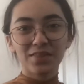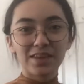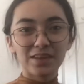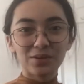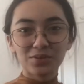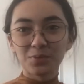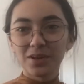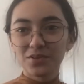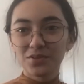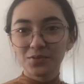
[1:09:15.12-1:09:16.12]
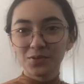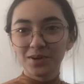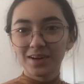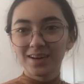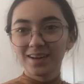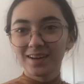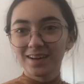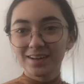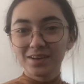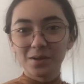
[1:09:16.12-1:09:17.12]
thank you so much
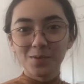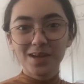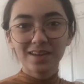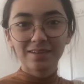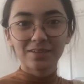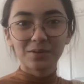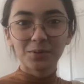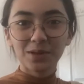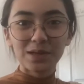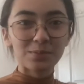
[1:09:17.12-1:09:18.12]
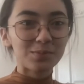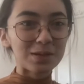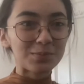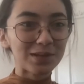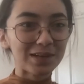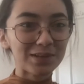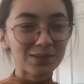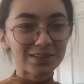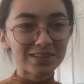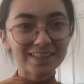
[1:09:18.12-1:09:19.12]
for coming and i won't keep people any
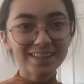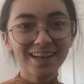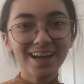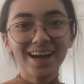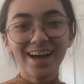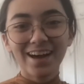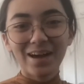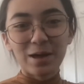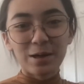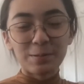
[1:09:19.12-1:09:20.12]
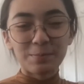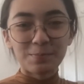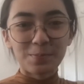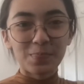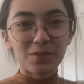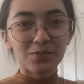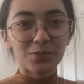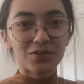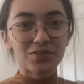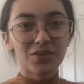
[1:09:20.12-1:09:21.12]
longer um, of
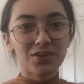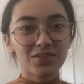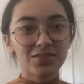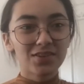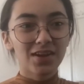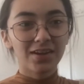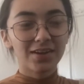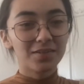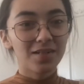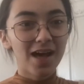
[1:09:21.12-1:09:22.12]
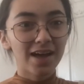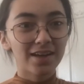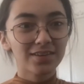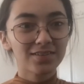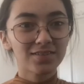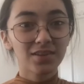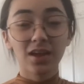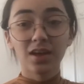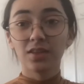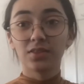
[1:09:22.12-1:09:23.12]
course there's a class
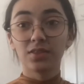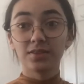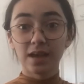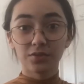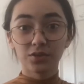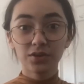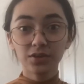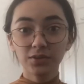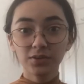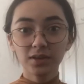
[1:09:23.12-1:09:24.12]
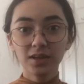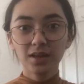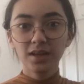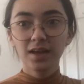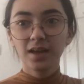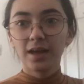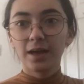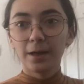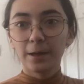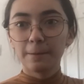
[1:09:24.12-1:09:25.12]
uh, this afternoon
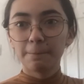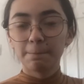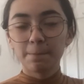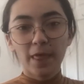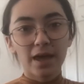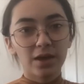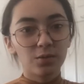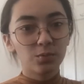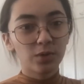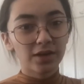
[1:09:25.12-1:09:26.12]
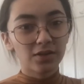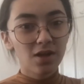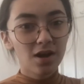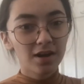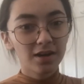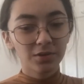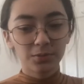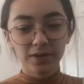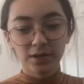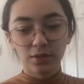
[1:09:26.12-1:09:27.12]
um, at one o'clock
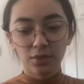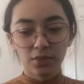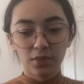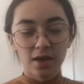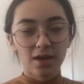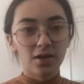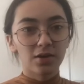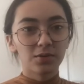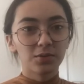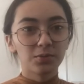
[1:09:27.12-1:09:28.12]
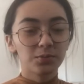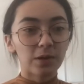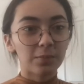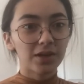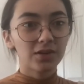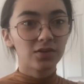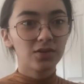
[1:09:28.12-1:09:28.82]
with uh, rabbi